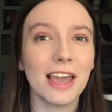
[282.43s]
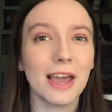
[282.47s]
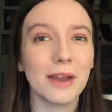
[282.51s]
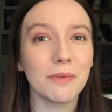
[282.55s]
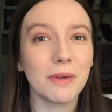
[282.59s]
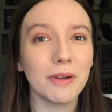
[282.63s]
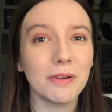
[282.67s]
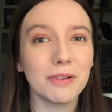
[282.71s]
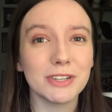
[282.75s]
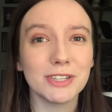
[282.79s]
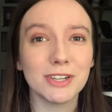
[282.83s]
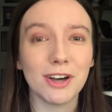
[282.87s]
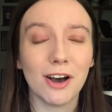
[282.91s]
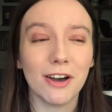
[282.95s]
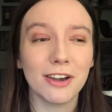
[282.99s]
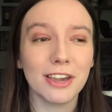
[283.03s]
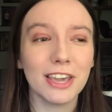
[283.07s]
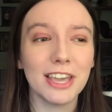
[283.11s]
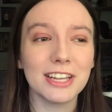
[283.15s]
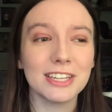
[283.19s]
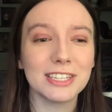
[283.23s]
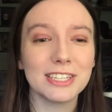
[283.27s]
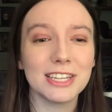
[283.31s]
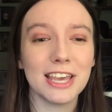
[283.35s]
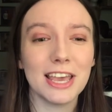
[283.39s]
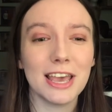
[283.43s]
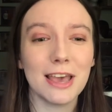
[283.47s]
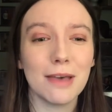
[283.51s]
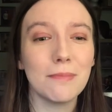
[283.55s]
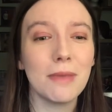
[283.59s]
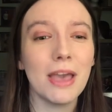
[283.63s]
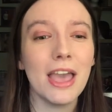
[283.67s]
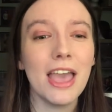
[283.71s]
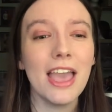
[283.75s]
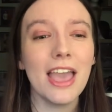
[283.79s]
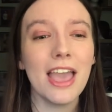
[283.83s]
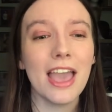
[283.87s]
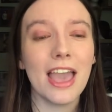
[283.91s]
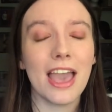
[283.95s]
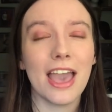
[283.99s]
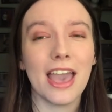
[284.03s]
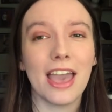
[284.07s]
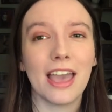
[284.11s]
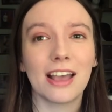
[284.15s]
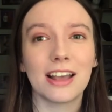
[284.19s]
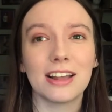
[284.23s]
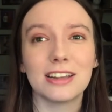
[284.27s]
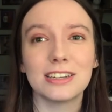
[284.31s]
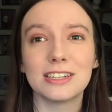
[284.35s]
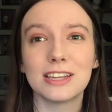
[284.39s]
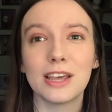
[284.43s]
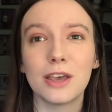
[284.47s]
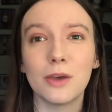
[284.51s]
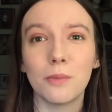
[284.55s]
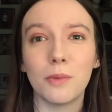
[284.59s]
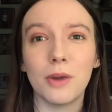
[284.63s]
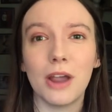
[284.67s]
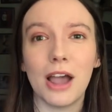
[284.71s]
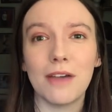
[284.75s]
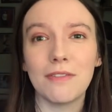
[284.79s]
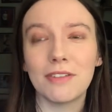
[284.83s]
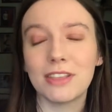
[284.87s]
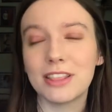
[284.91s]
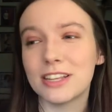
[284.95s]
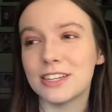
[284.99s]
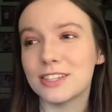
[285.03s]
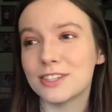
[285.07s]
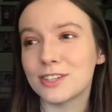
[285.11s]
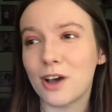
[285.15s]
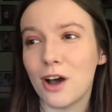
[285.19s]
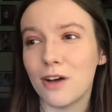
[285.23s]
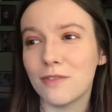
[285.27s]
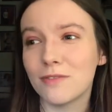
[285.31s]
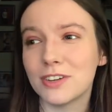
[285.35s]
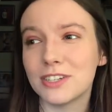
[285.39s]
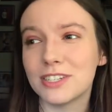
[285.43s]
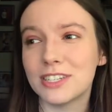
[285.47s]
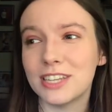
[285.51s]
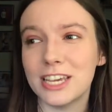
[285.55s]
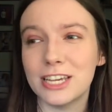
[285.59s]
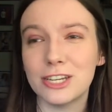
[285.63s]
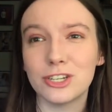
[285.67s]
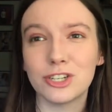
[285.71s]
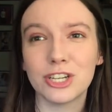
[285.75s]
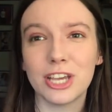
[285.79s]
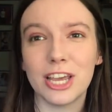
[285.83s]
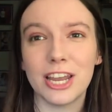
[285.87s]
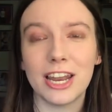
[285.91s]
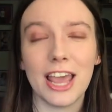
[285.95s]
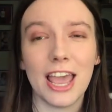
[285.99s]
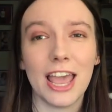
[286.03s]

And we were talking to him, and we were having this conversation,